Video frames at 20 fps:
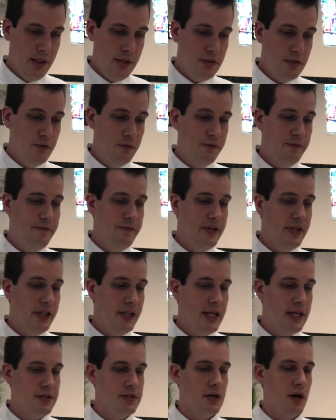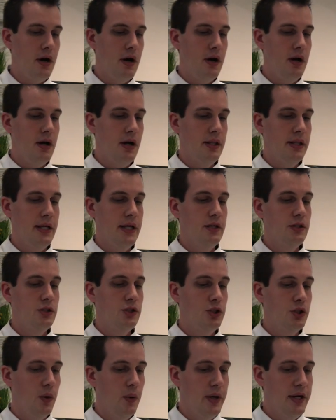to fill his hall and
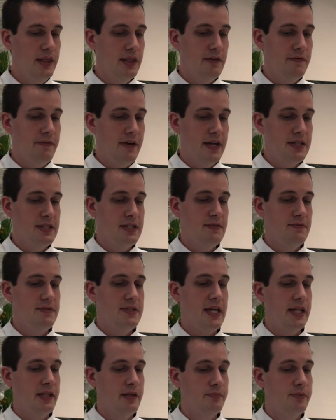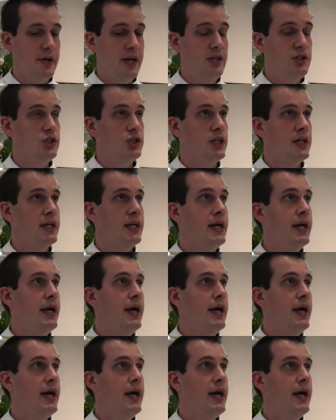join the festive celebration